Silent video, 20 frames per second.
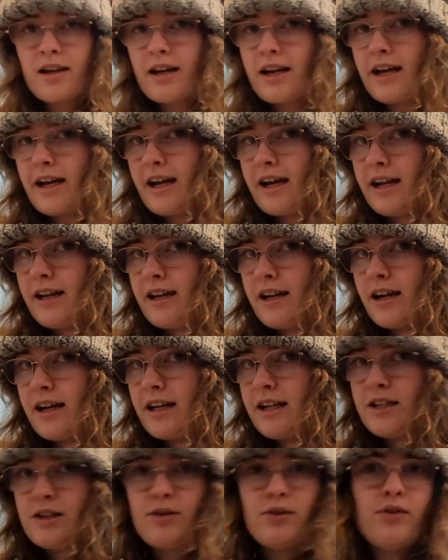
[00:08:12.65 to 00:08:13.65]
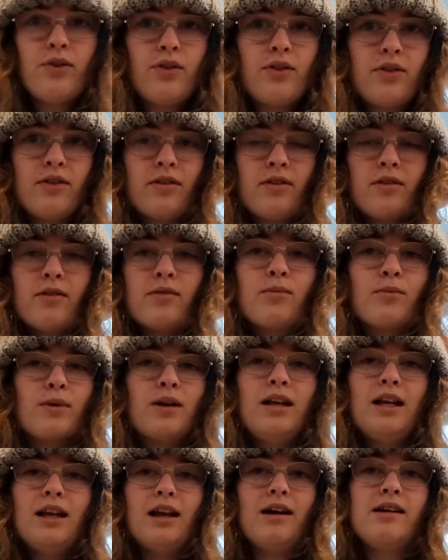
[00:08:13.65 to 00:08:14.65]
And I do
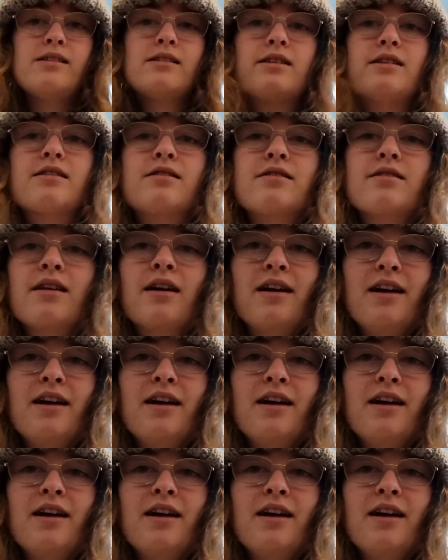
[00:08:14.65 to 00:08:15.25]
really like this.